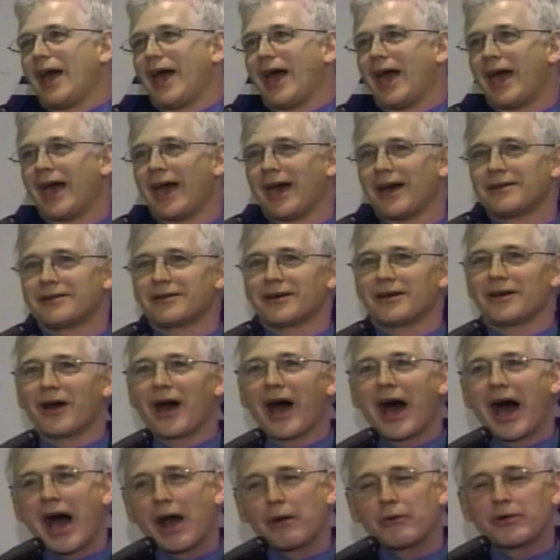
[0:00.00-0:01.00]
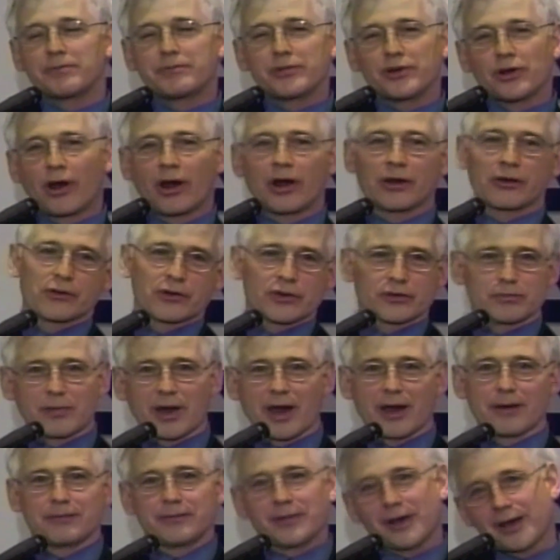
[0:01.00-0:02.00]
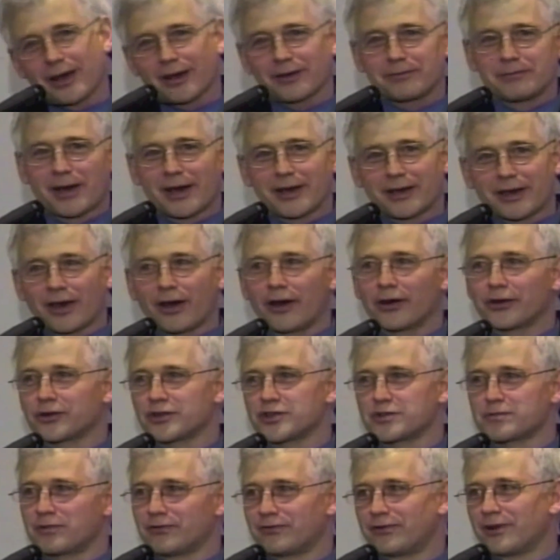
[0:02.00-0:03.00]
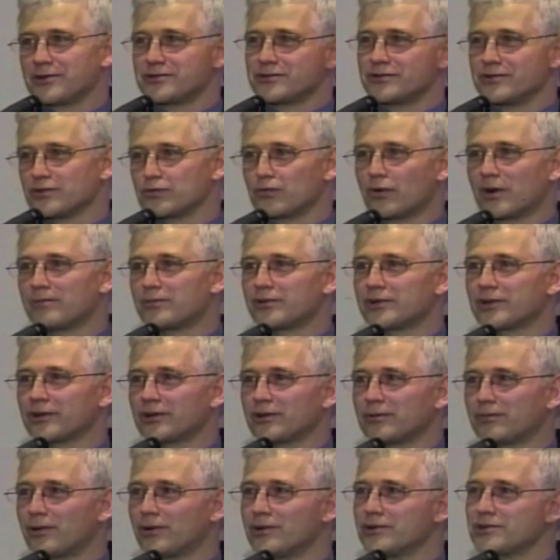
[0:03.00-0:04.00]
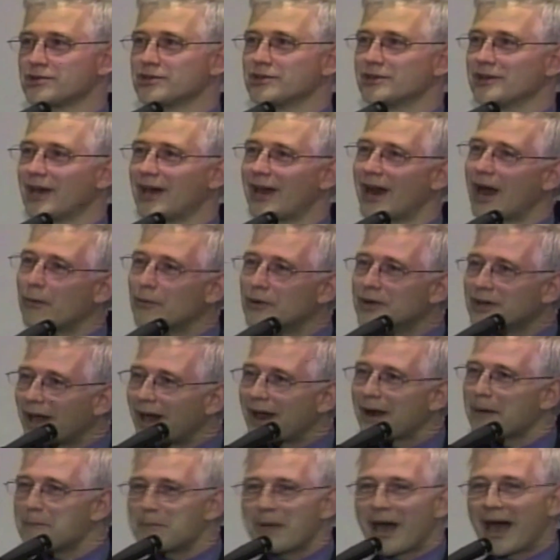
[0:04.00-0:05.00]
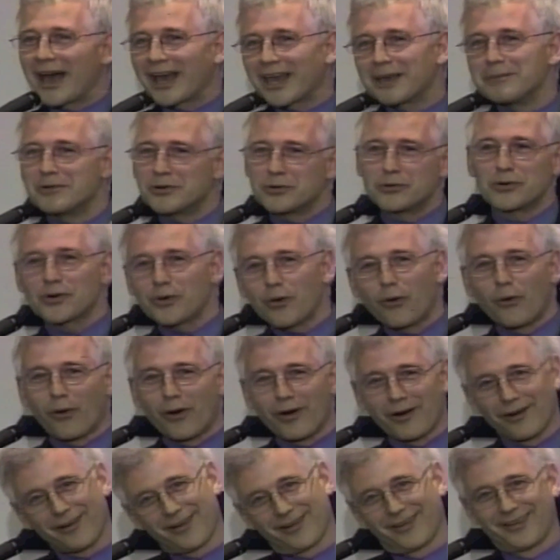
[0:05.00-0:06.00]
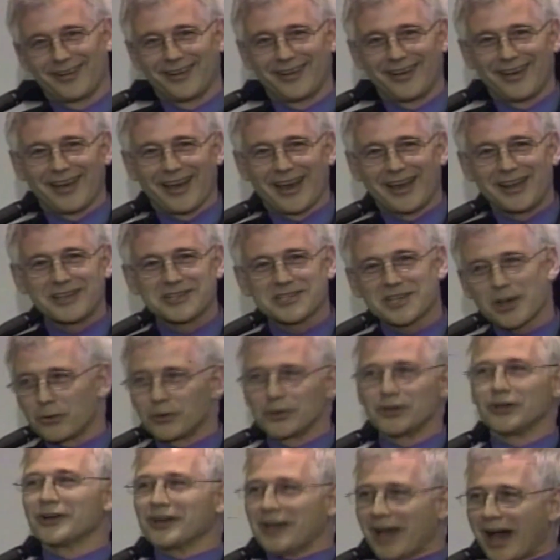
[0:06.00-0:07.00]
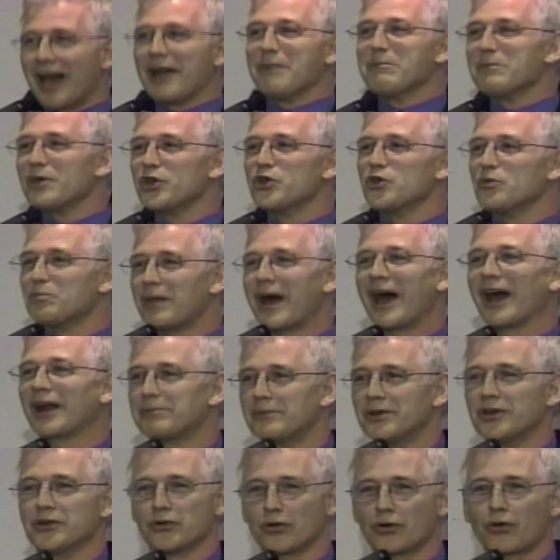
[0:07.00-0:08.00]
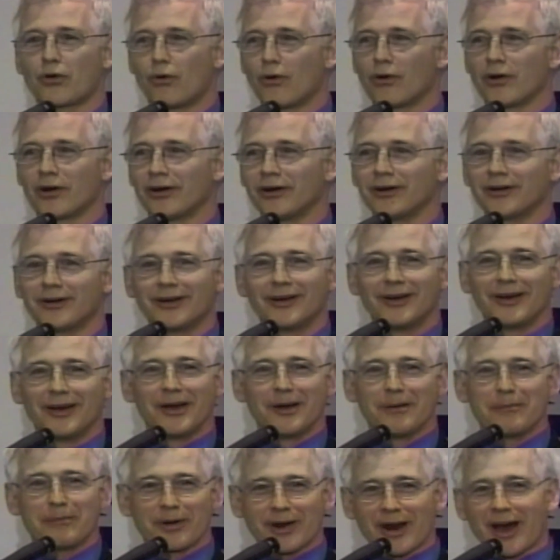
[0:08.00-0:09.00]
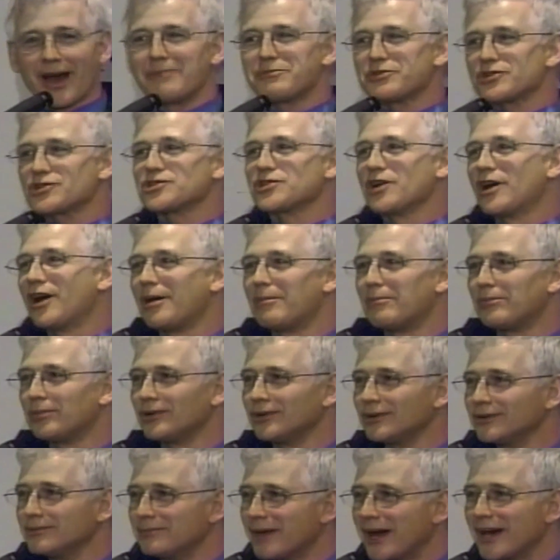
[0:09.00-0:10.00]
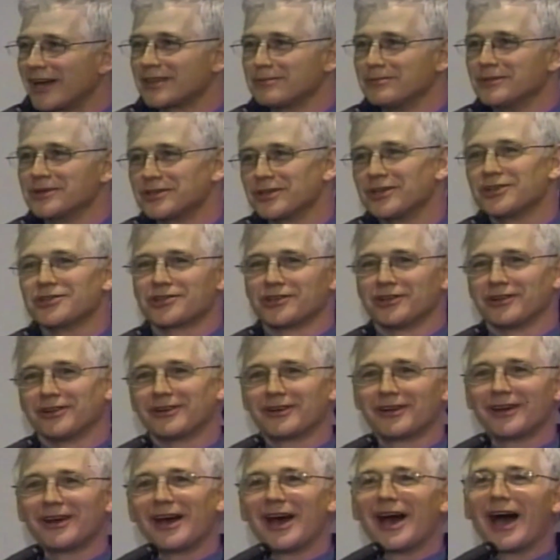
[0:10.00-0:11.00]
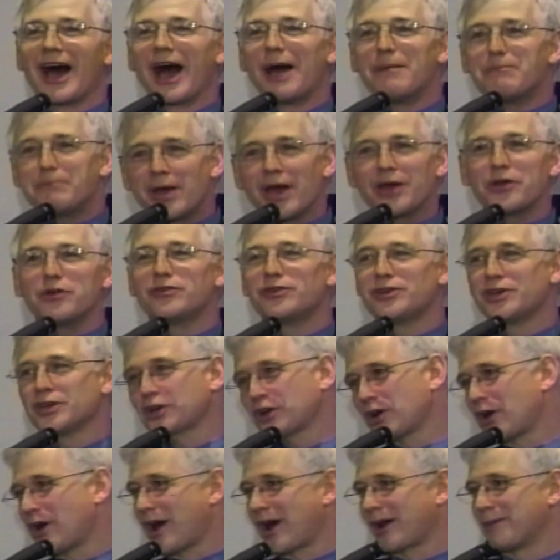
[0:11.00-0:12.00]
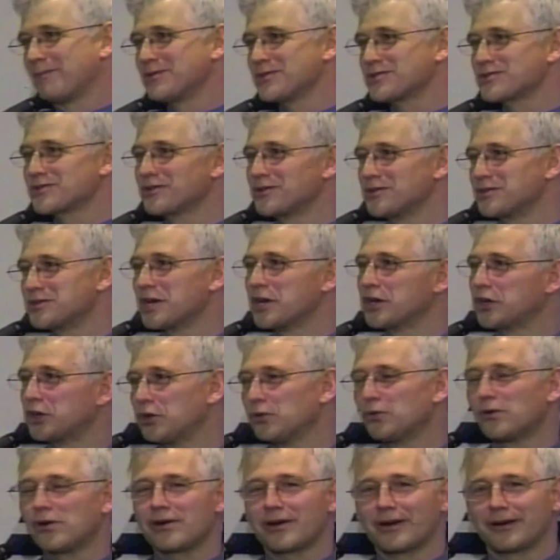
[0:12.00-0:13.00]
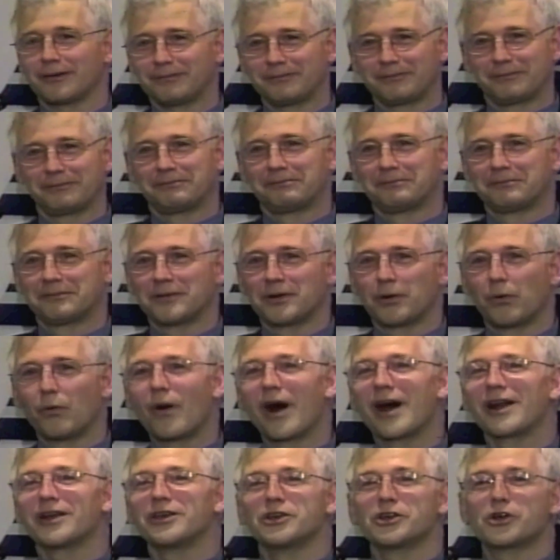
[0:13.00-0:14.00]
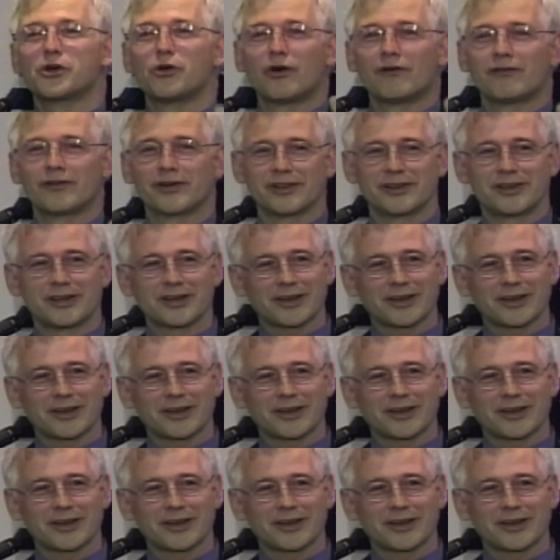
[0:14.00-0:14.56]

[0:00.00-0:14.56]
And I would be arguing with my calculus professor, this one particular person, and I would kind of back him into a corner. And he'd say, well, look, I admit you backed me into a corner, but I'm just a humble mathematician. I bet you the economists could take you on. Why don't you go over to the